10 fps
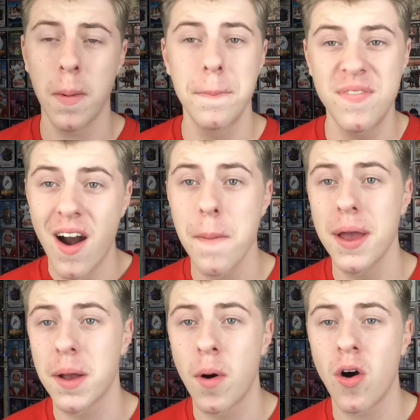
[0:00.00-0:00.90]
I'm a very
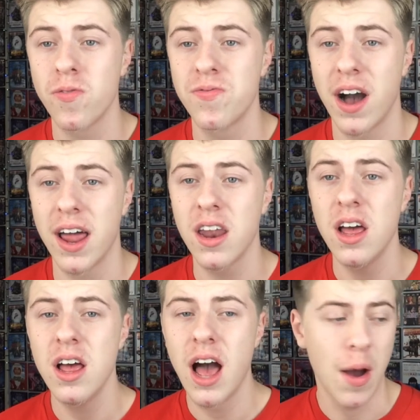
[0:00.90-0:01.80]
big Marvel fan,
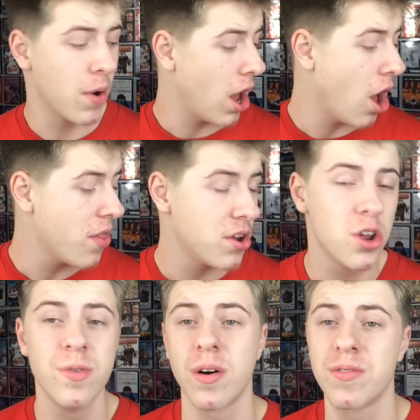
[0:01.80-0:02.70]
and when I heard the
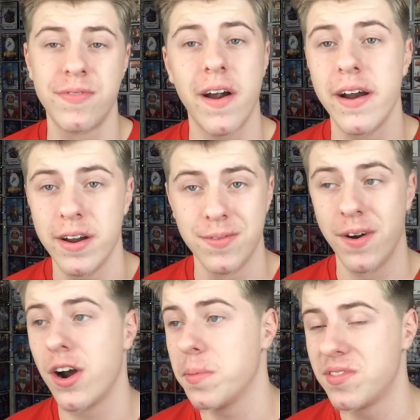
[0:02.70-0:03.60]
news I was very
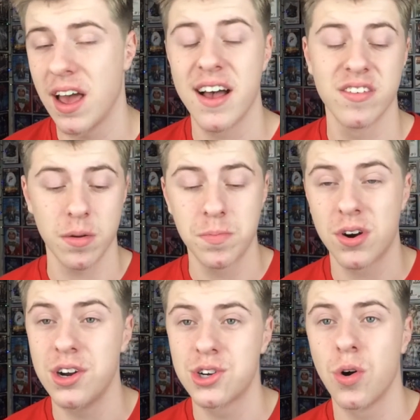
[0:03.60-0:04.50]
upset, as I'm
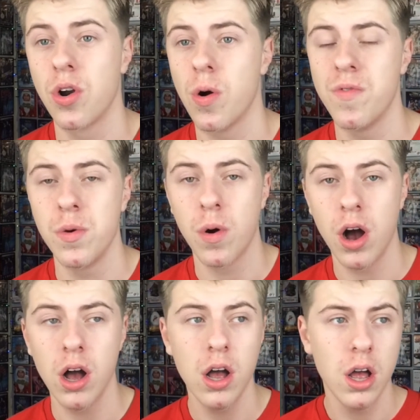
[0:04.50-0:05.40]
pretty sure a lot of you
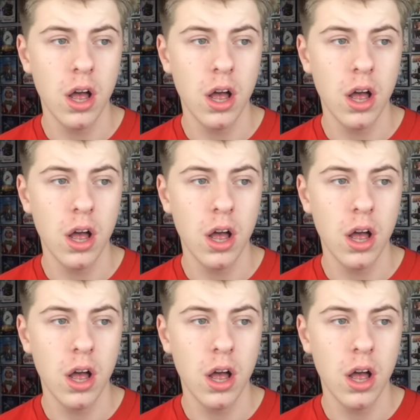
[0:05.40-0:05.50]
were.